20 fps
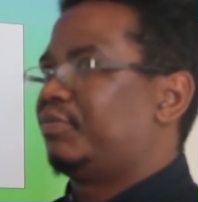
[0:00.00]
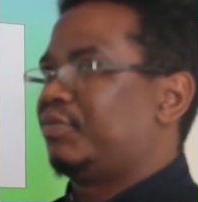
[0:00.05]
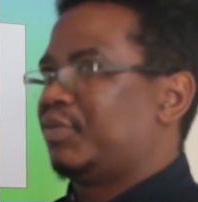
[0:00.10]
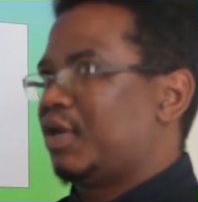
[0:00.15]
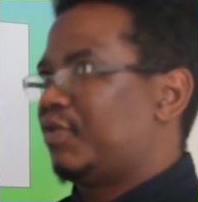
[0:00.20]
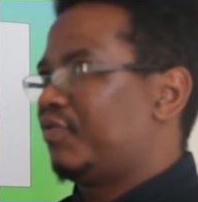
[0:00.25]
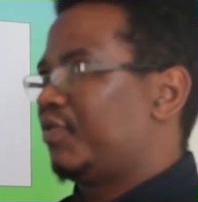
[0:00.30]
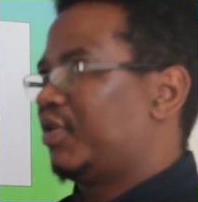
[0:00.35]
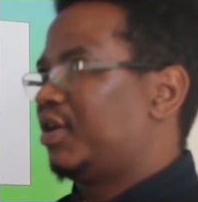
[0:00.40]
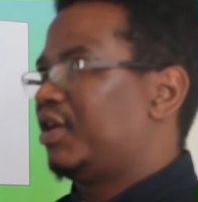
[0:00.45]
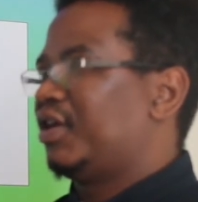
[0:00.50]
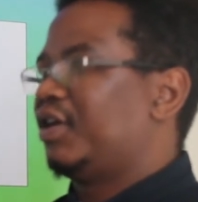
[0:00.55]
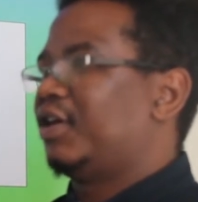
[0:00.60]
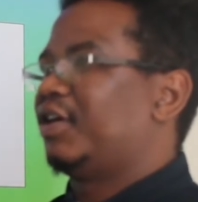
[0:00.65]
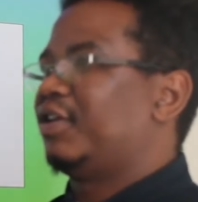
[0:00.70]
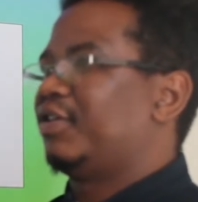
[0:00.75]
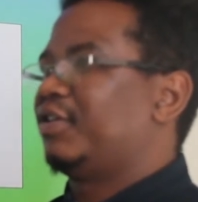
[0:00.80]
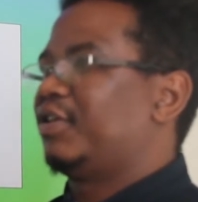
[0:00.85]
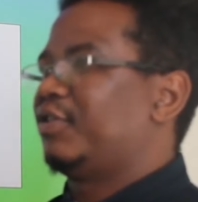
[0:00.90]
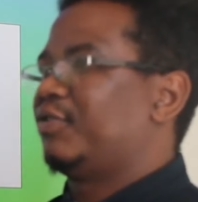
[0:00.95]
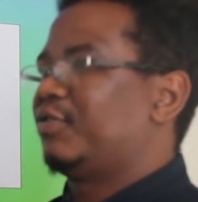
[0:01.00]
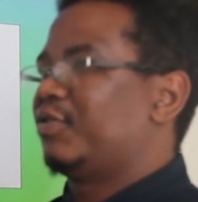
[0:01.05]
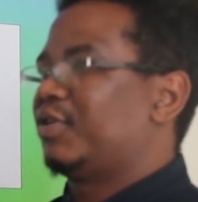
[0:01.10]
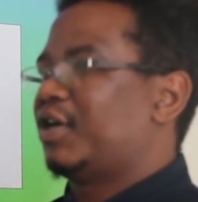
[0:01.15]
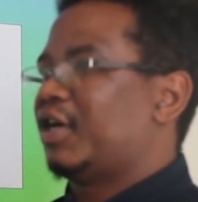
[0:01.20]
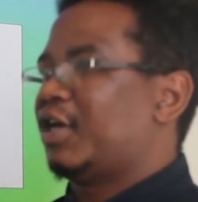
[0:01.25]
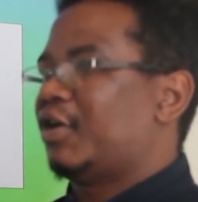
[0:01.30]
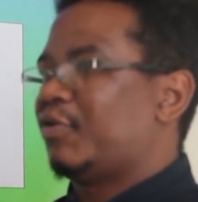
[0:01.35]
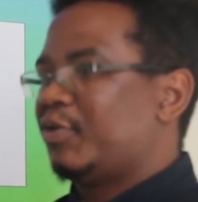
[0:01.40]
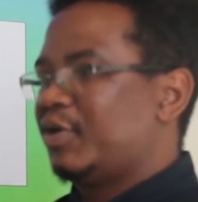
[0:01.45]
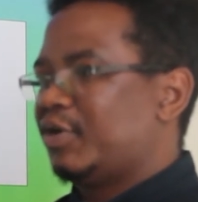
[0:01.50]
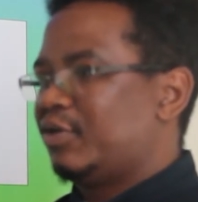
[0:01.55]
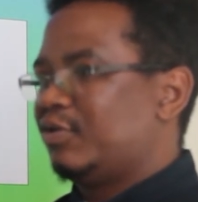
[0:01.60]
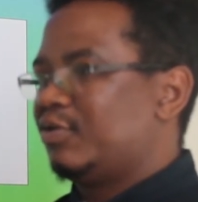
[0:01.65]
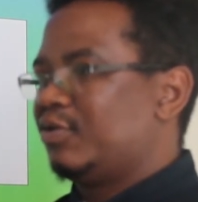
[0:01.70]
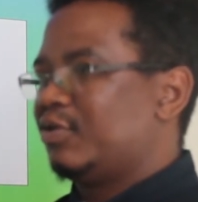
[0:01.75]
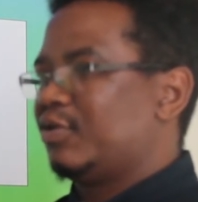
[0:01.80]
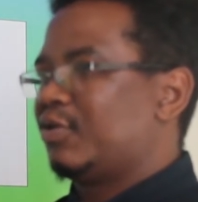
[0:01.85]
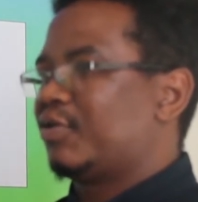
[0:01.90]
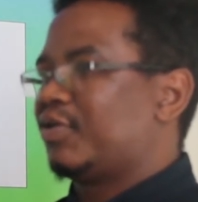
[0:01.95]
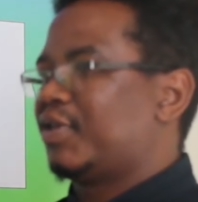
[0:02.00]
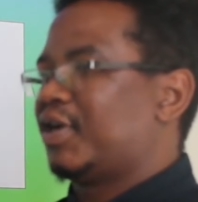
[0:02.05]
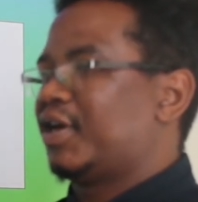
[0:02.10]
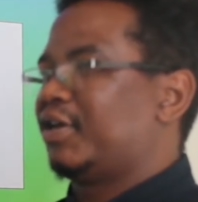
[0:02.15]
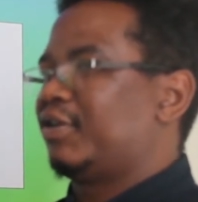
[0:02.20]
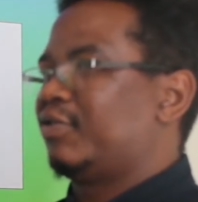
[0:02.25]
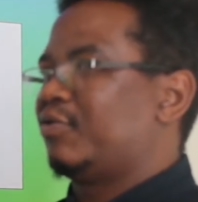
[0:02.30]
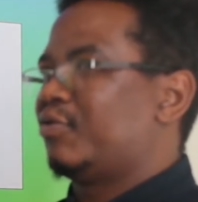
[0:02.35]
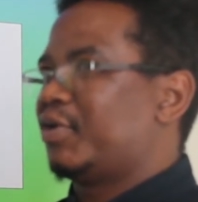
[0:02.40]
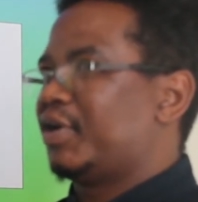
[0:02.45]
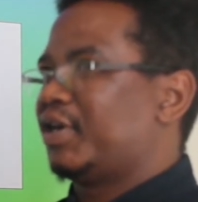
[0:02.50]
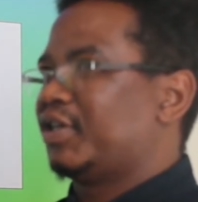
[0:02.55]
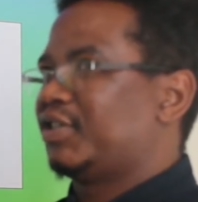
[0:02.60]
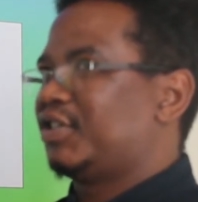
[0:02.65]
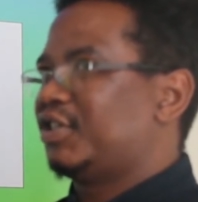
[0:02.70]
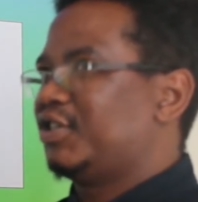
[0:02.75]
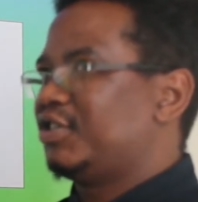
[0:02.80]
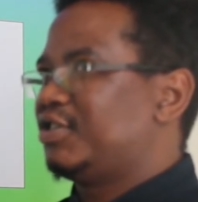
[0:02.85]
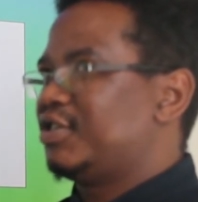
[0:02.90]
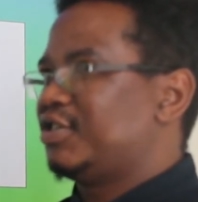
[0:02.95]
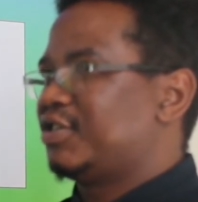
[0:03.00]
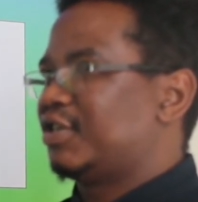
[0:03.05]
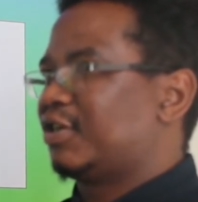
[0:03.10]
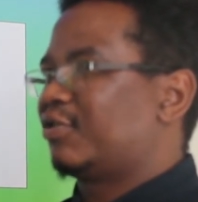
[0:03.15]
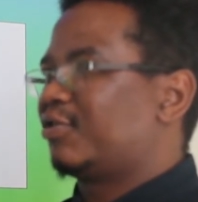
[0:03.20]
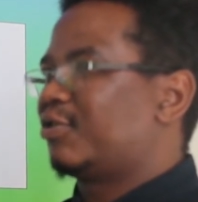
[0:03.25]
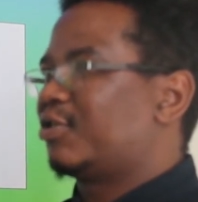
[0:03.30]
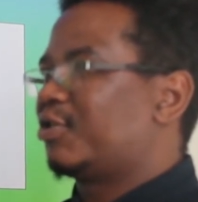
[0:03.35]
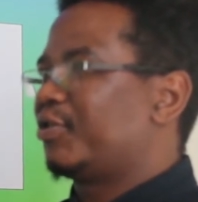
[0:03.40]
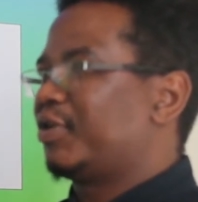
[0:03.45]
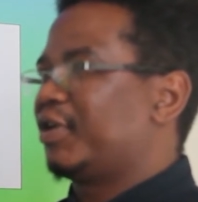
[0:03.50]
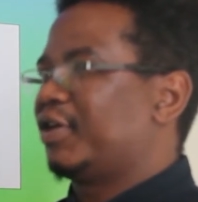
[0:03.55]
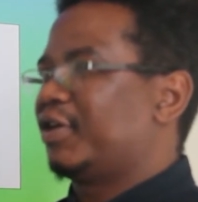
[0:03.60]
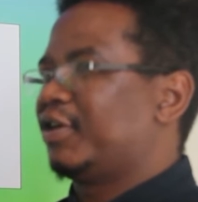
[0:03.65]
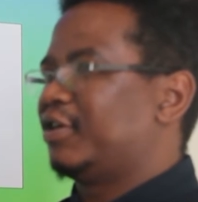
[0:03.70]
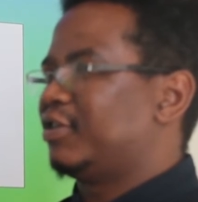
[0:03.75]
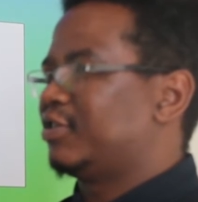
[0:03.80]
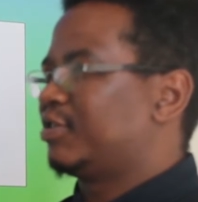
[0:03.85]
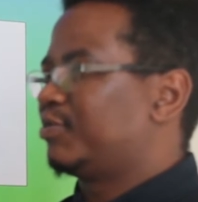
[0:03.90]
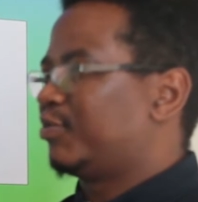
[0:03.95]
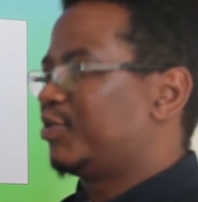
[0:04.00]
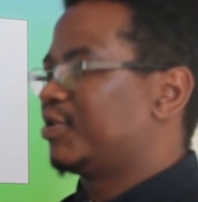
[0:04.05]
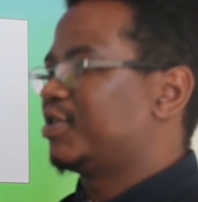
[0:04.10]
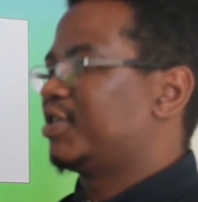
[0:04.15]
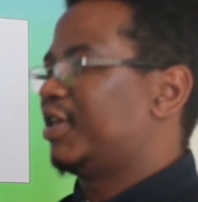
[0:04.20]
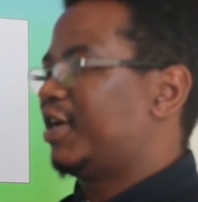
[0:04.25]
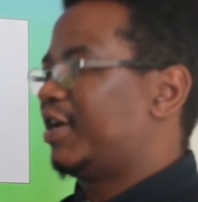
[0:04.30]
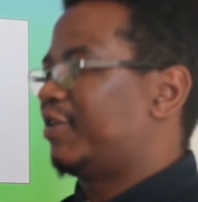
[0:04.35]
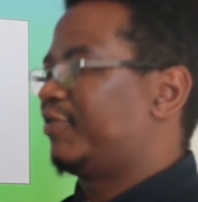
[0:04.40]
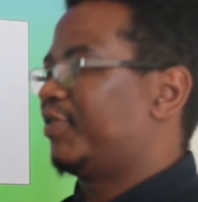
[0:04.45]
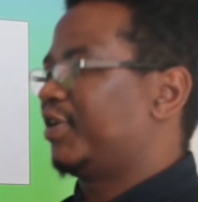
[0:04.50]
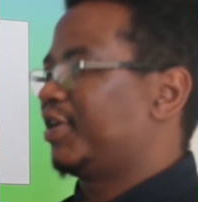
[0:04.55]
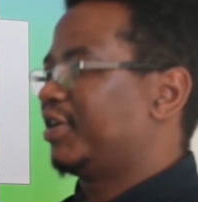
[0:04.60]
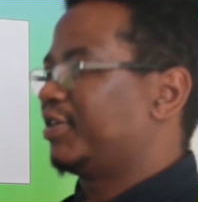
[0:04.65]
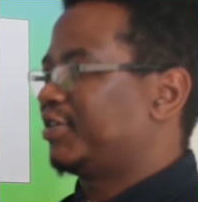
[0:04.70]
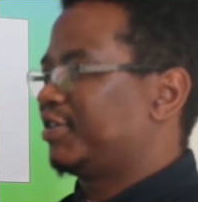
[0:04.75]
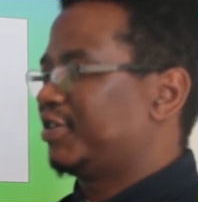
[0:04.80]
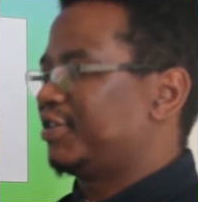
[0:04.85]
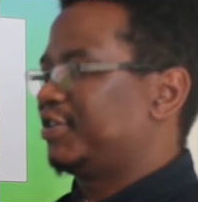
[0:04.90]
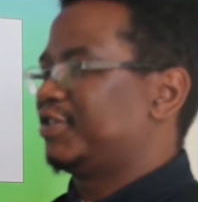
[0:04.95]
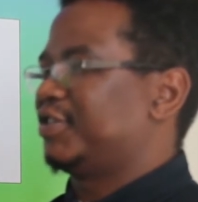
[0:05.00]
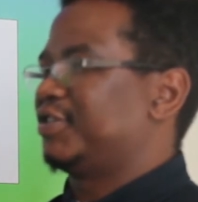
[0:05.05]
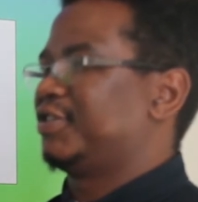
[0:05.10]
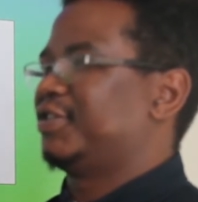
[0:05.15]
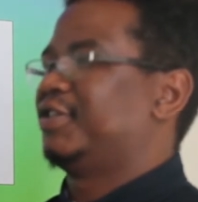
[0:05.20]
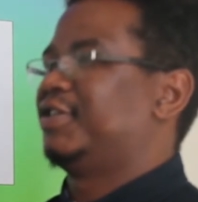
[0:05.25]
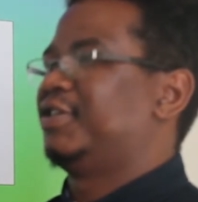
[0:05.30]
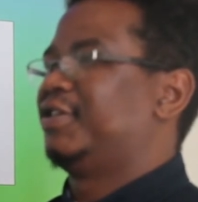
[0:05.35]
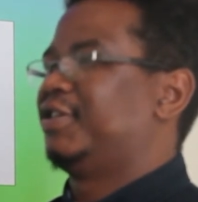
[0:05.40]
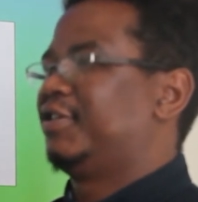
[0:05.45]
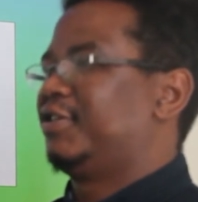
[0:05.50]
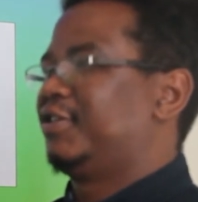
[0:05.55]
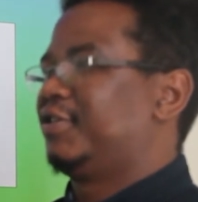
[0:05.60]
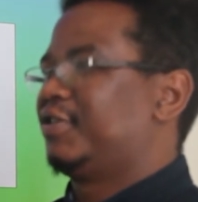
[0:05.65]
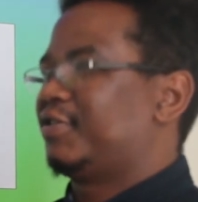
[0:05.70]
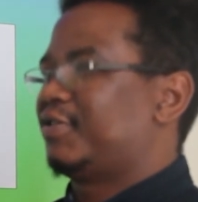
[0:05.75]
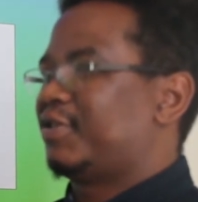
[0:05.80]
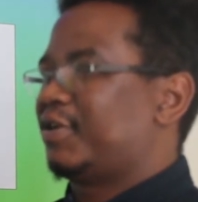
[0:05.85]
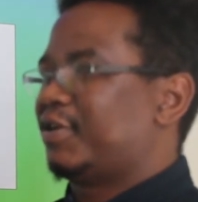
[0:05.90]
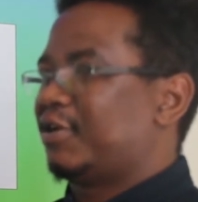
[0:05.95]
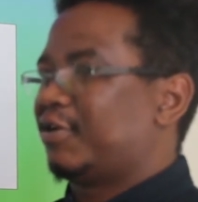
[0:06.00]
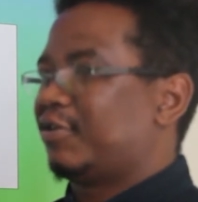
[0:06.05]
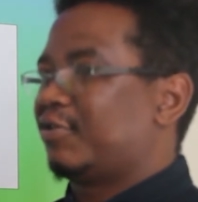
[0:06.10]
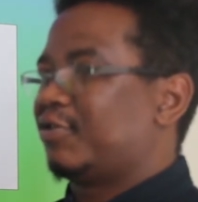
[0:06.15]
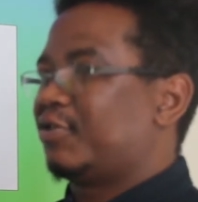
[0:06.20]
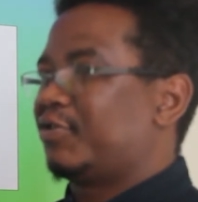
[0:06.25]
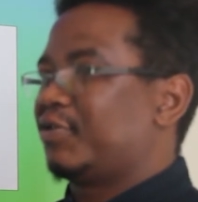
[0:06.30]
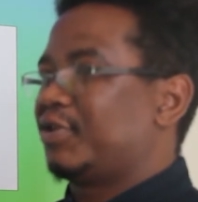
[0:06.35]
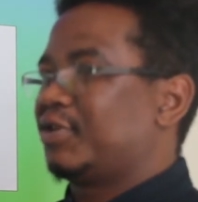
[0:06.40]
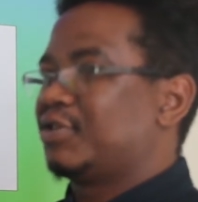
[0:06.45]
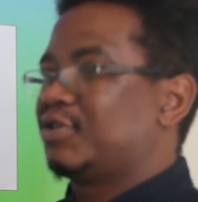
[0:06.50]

Even here in the UK, we do know that where churches are growing, it's mostly African churches that are growing.